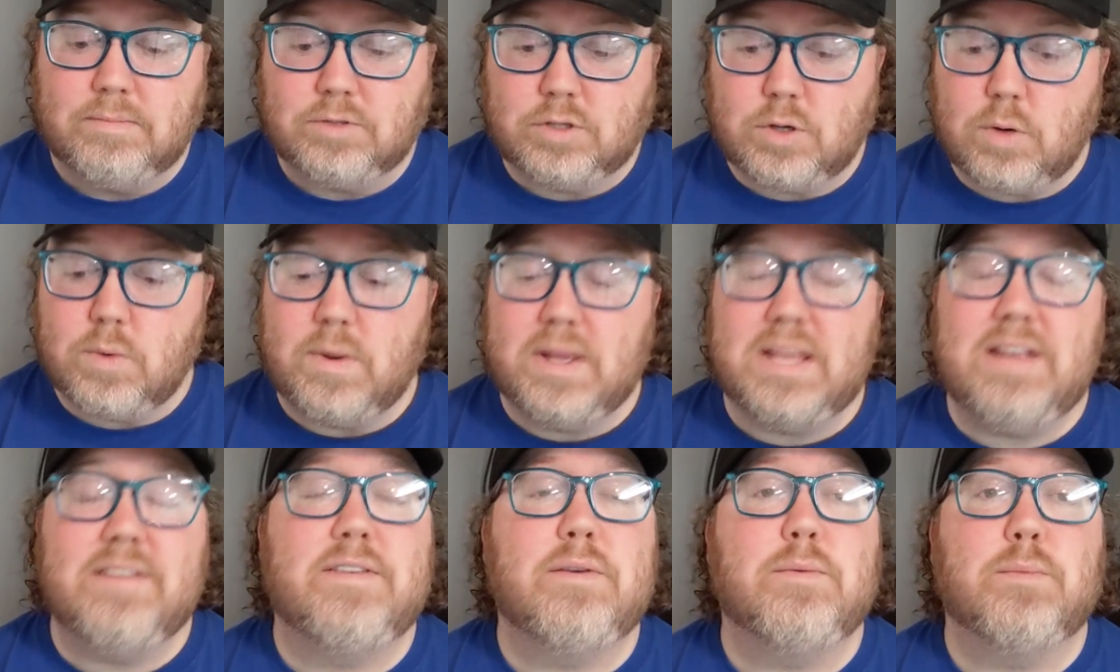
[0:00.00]
So
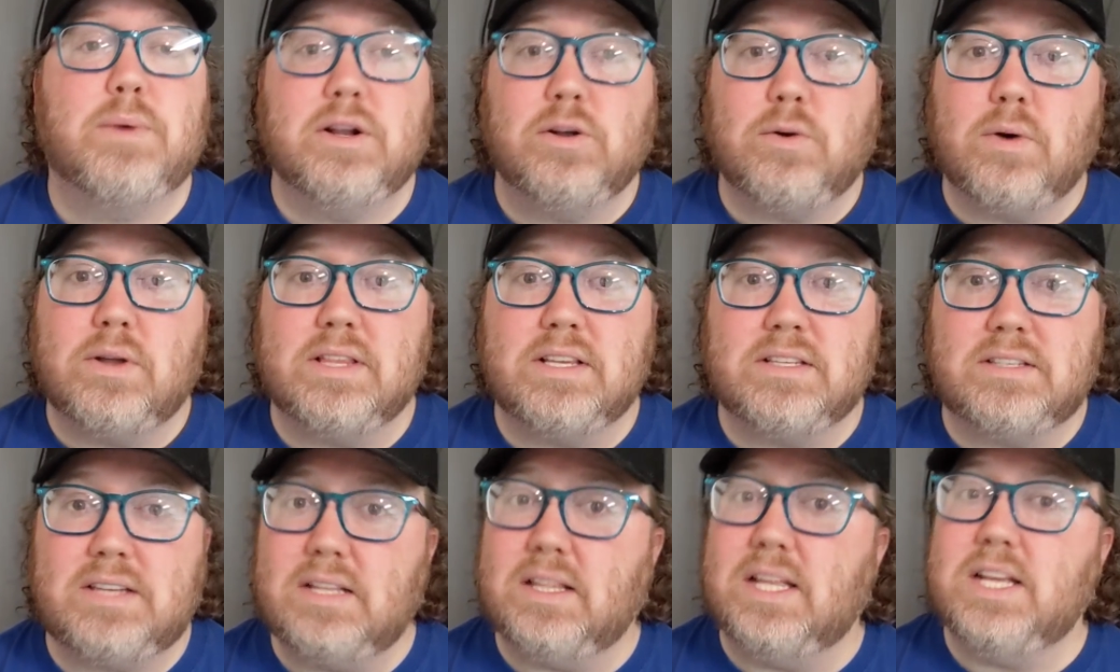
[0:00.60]
when you If you want to go on
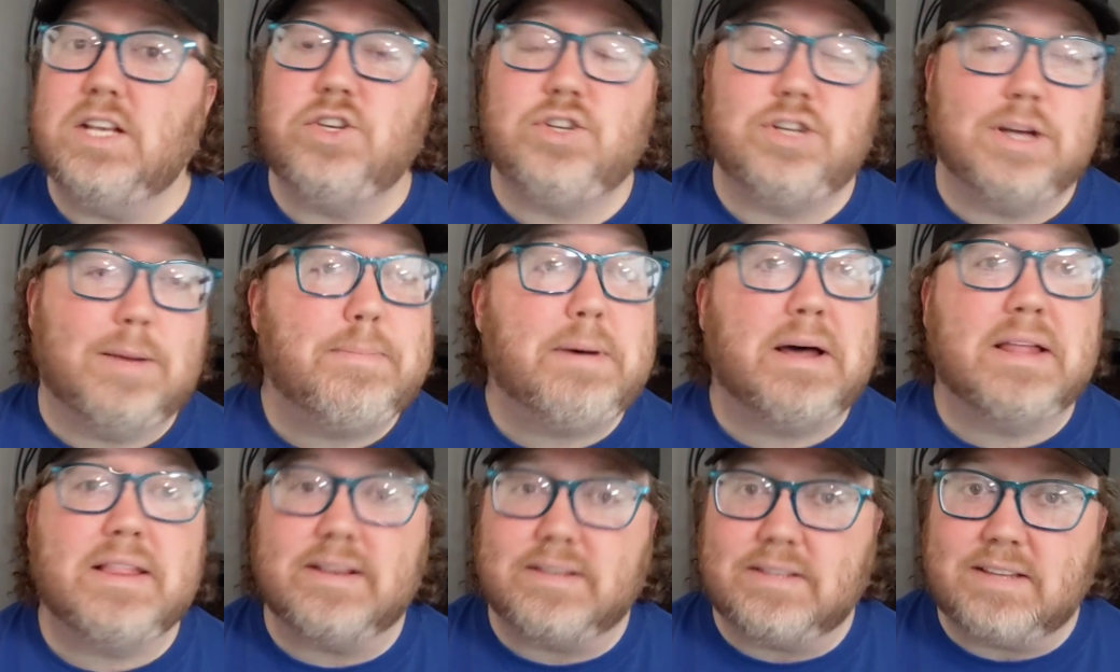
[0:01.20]
the ceiling,
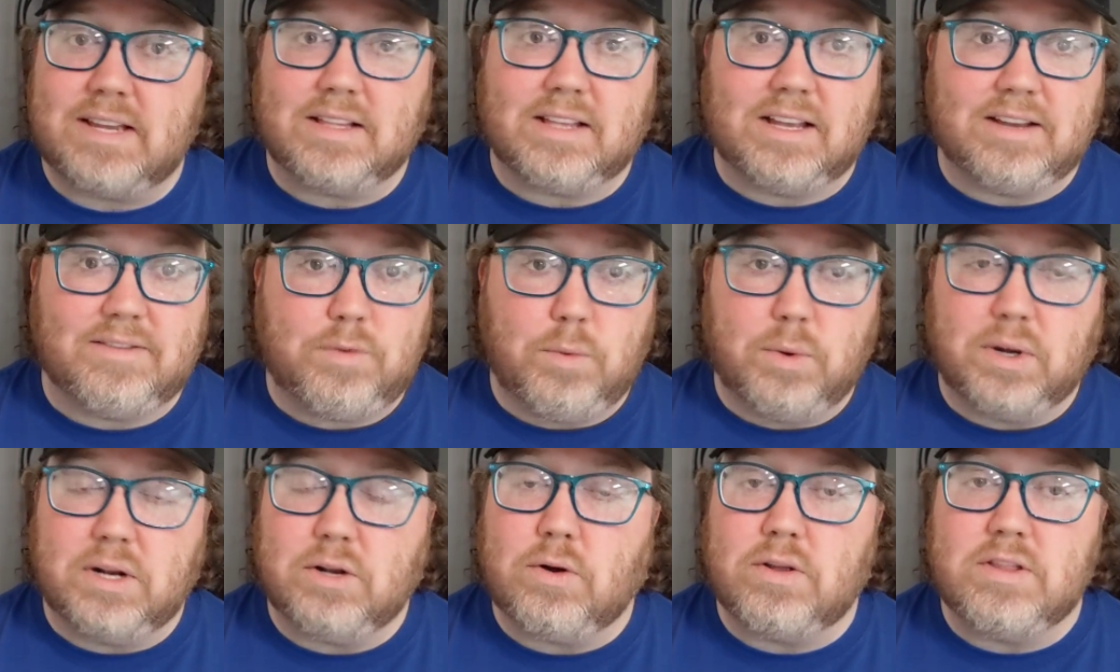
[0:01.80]
jump on the ceiling. If
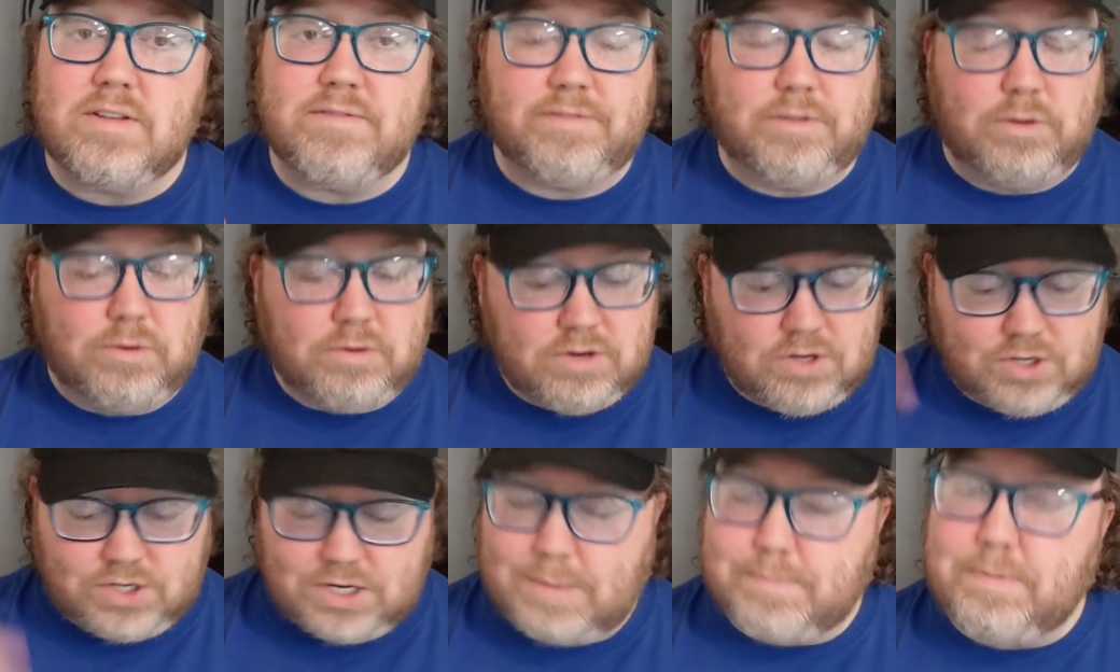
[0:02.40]
you want to go on the
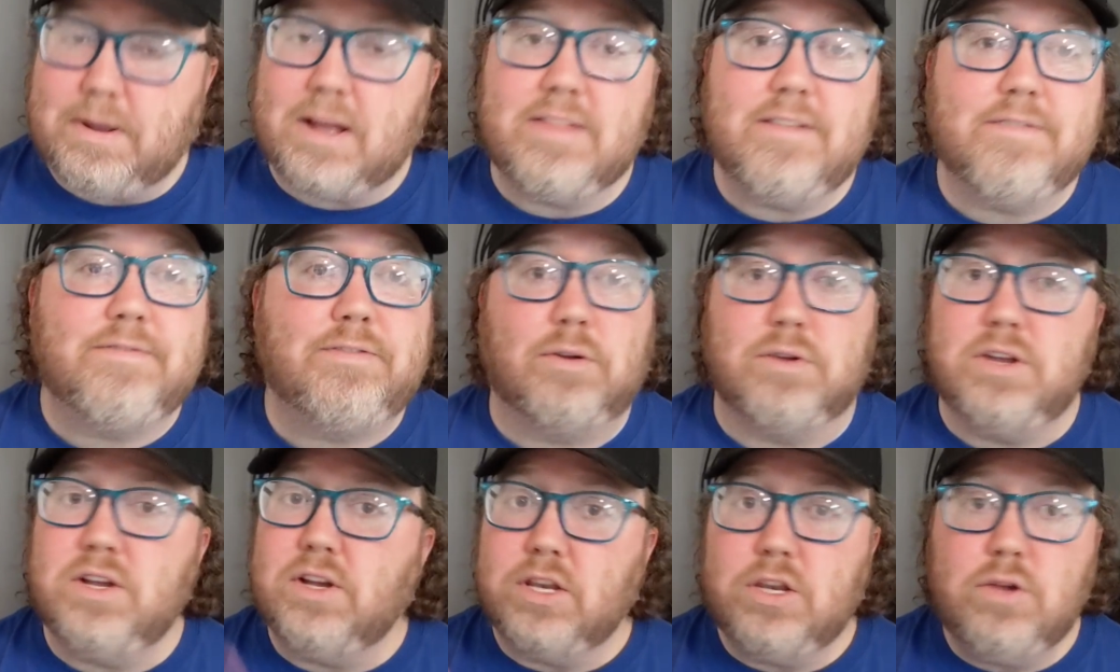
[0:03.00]
floor, jump on the
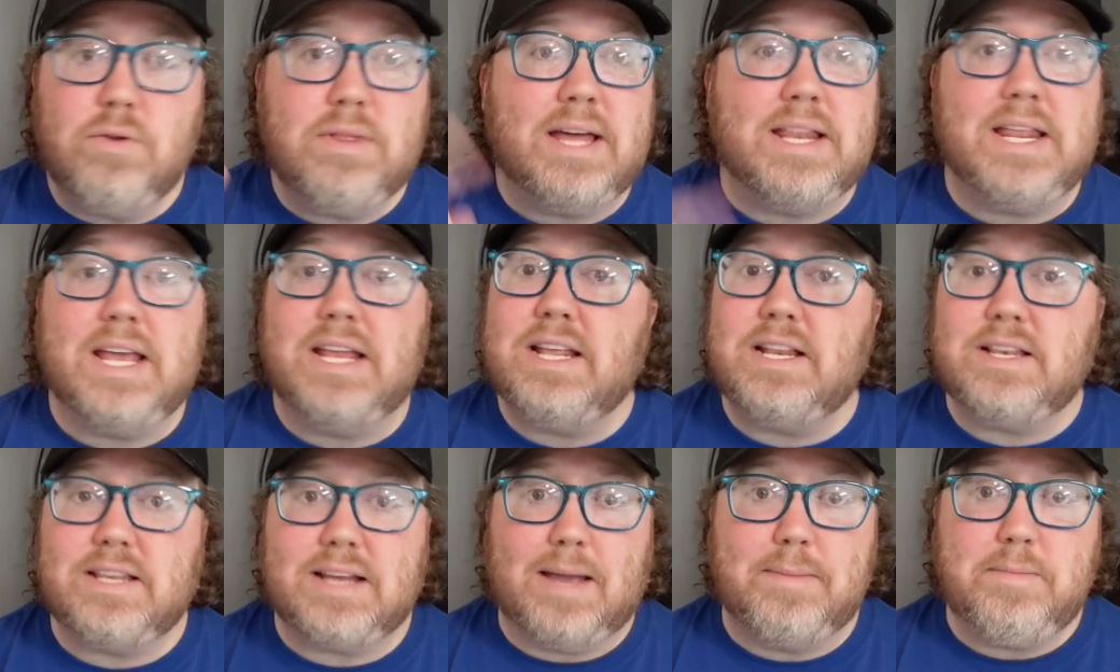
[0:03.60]
floor. You can do that
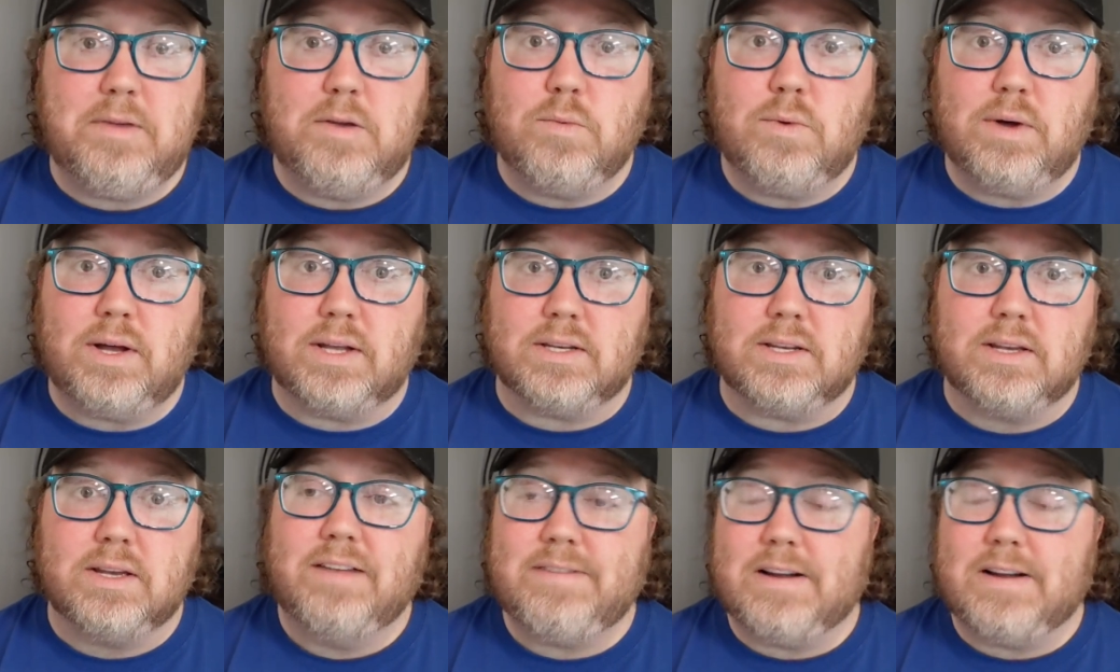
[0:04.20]
anytime you want.